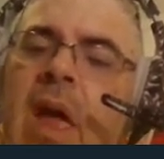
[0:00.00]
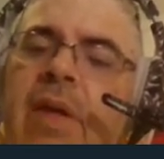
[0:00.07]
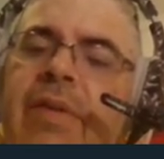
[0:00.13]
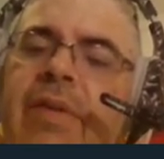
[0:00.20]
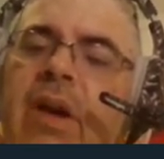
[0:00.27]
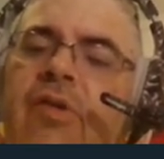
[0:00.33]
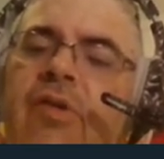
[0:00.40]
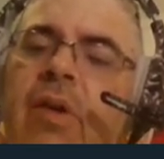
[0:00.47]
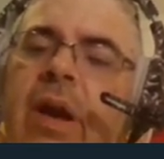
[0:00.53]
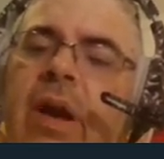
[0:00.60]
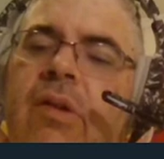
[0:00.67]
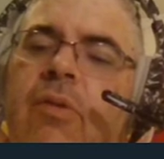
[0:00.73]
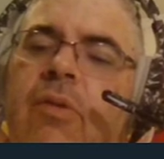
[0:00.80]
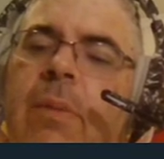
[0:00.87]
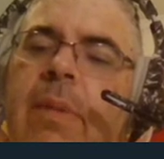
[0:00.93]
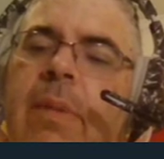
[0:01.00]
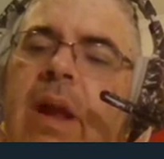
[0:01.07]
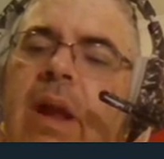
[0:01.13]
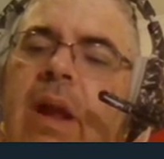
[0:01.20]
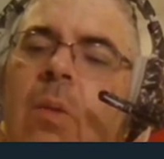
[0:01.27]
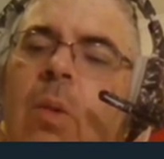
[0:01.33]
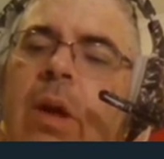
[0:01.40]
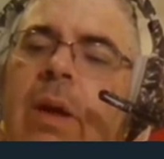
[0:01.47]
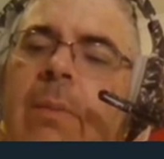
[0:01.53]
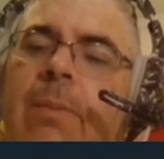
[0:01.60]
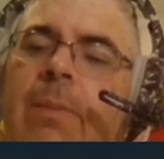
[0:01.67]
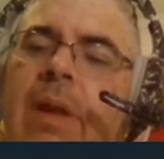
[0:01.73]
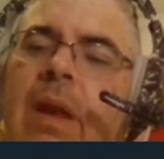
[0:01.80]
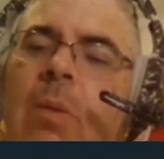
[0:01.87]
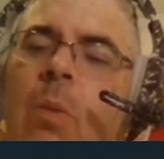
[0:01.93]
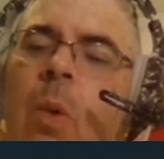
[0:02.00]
The ice dragon's remaining wing beat